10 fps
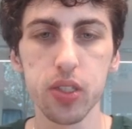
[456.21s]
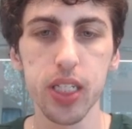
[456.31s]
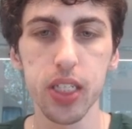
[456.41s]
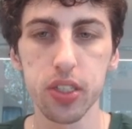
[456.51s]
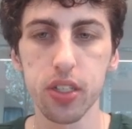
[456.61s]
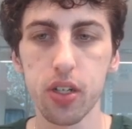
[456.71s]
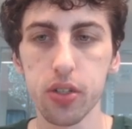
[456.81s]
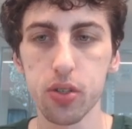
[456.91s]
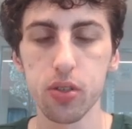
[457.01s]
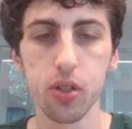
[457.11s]
reaction that
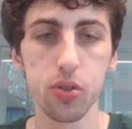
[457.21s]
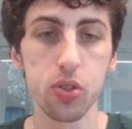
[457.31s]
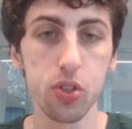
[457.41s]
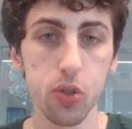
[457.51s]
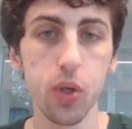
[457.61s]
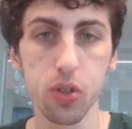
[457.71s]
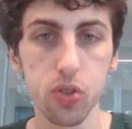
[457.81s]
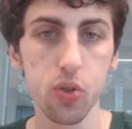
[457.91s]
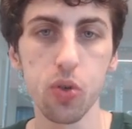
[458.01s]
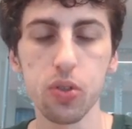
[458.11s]
also goes to our
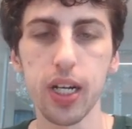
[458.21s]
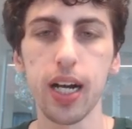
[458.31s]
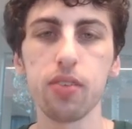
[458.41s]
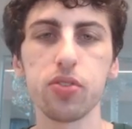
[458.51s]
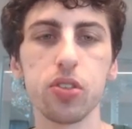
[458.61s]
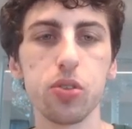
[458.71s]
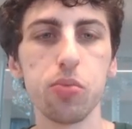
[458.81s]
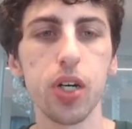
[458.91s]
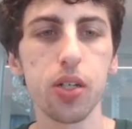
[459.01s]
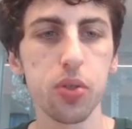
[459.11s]
soul after you
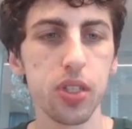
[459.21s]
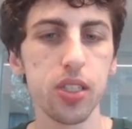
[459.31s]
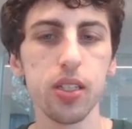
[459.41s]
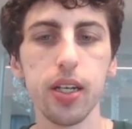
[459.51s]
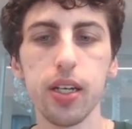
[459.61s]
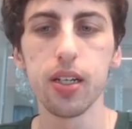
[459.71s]
block with it.